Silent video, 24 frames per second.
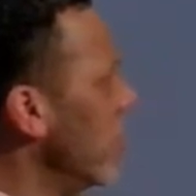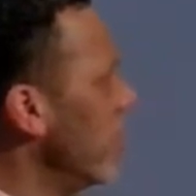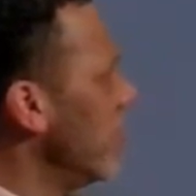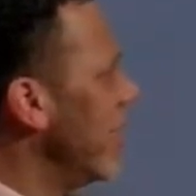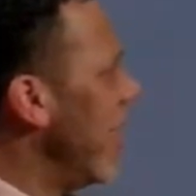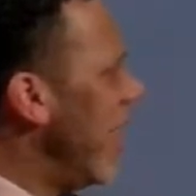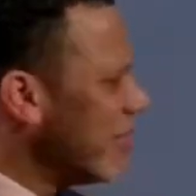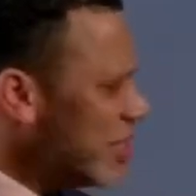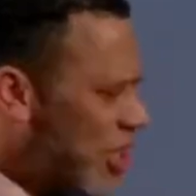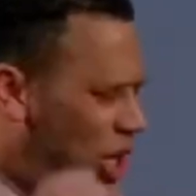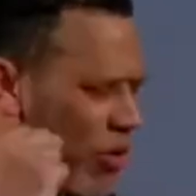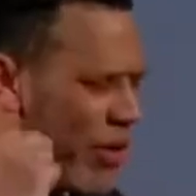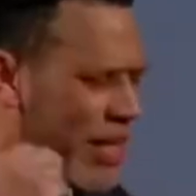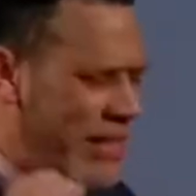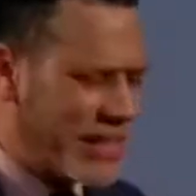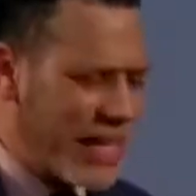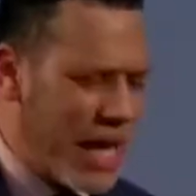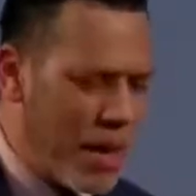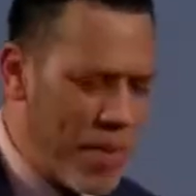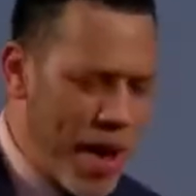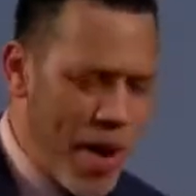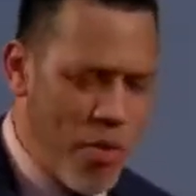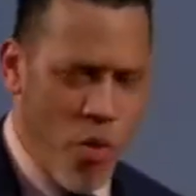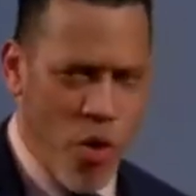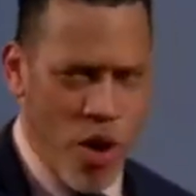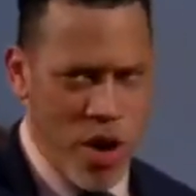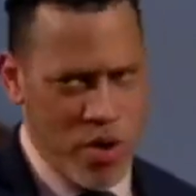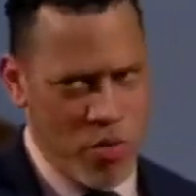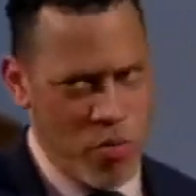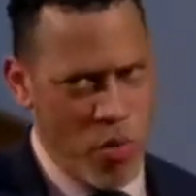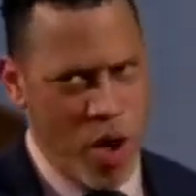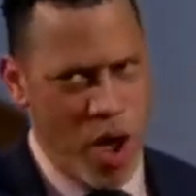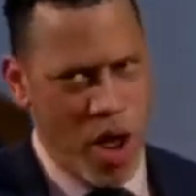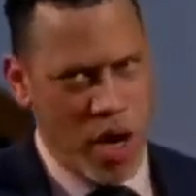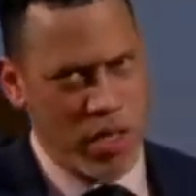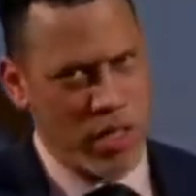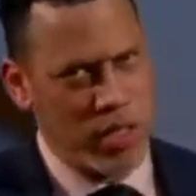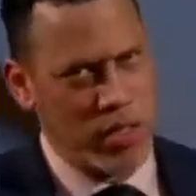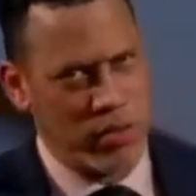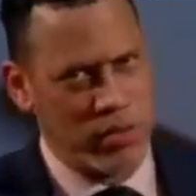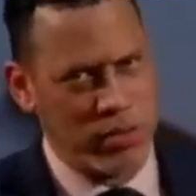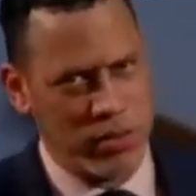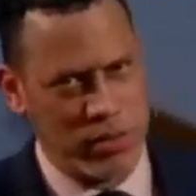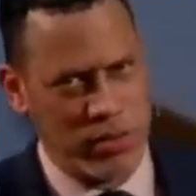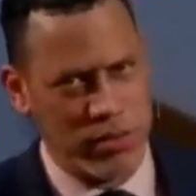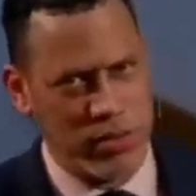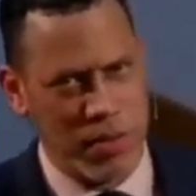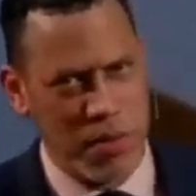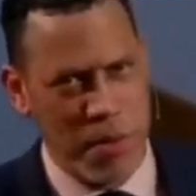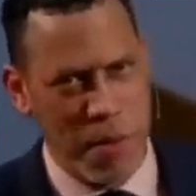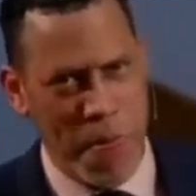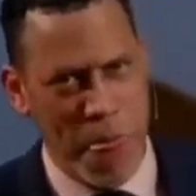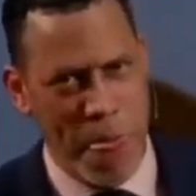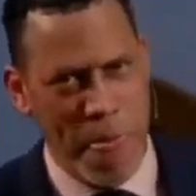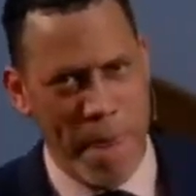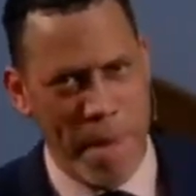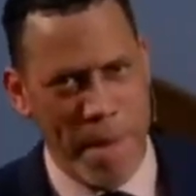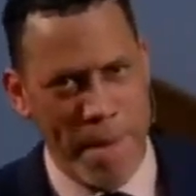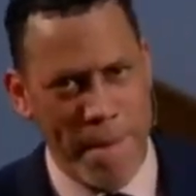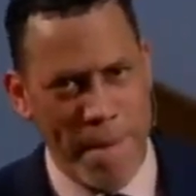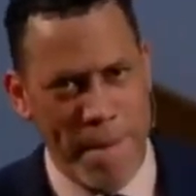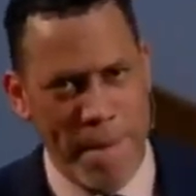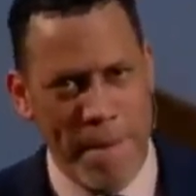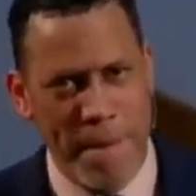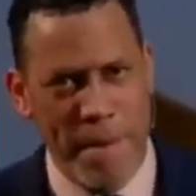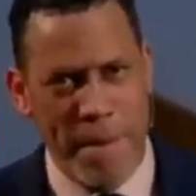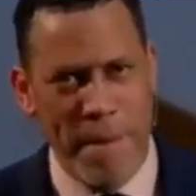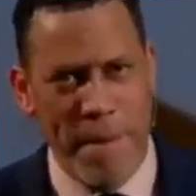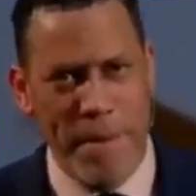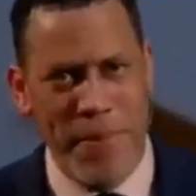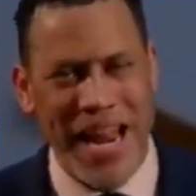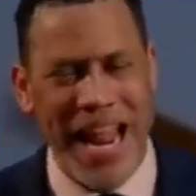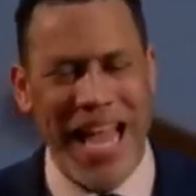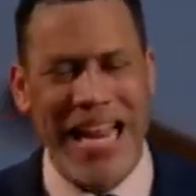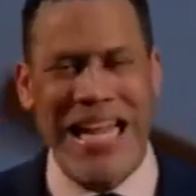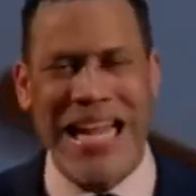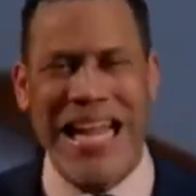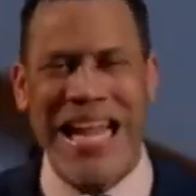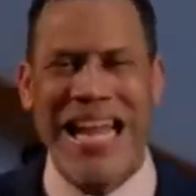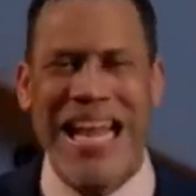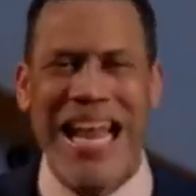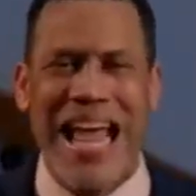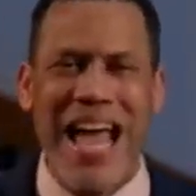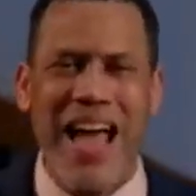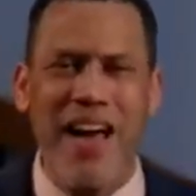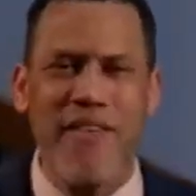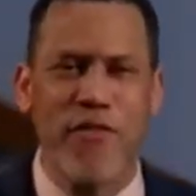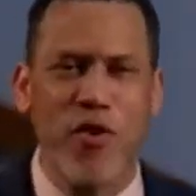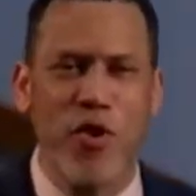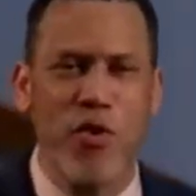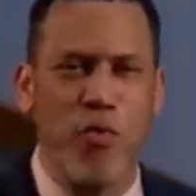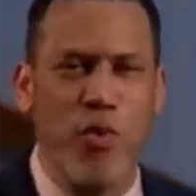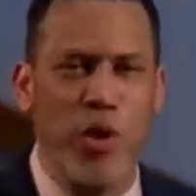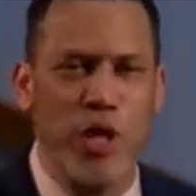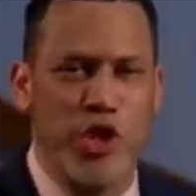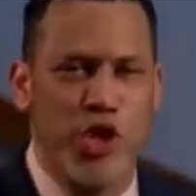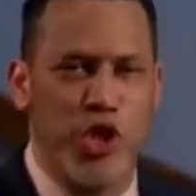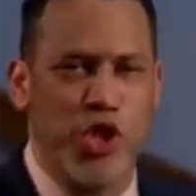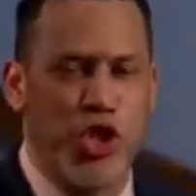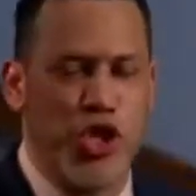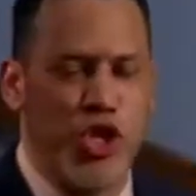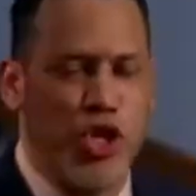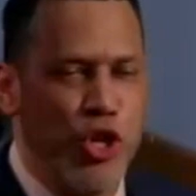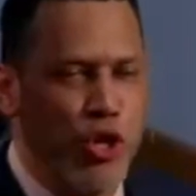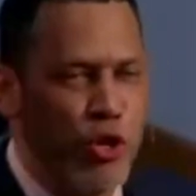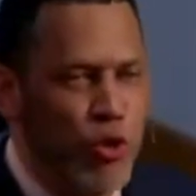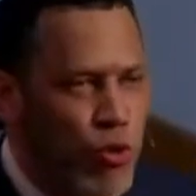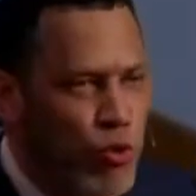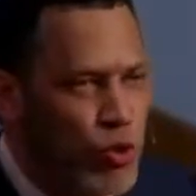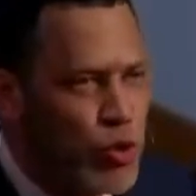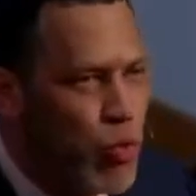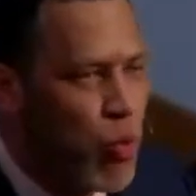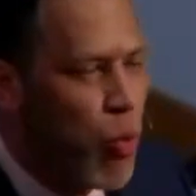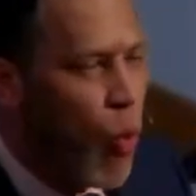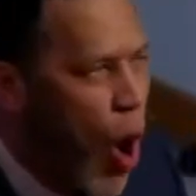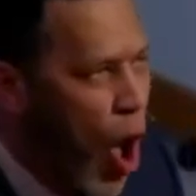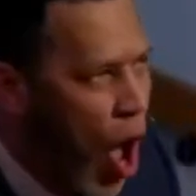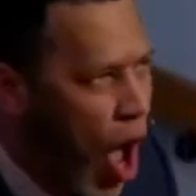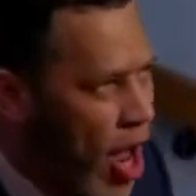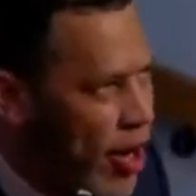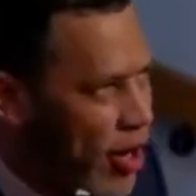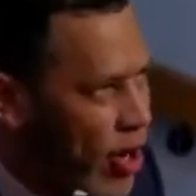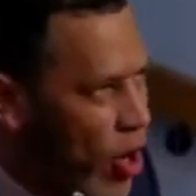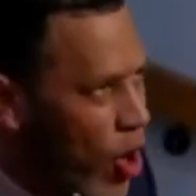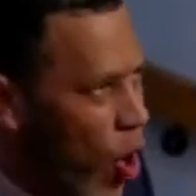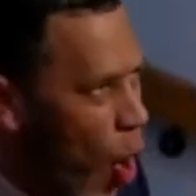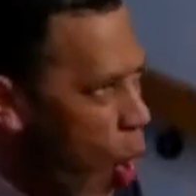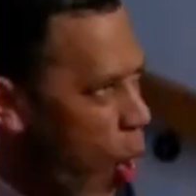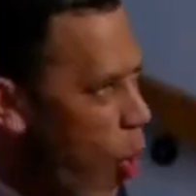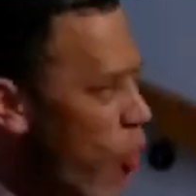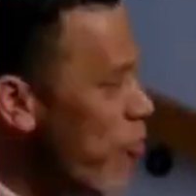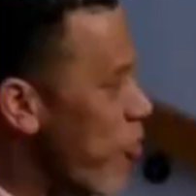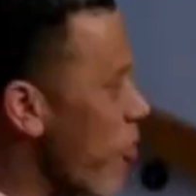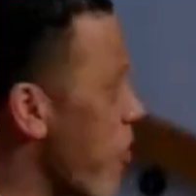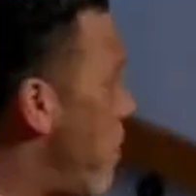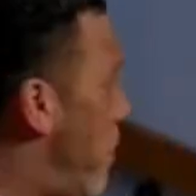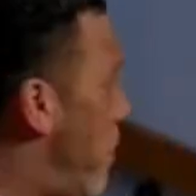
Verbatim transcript: That was the only time I wanted water. But I never would choose water over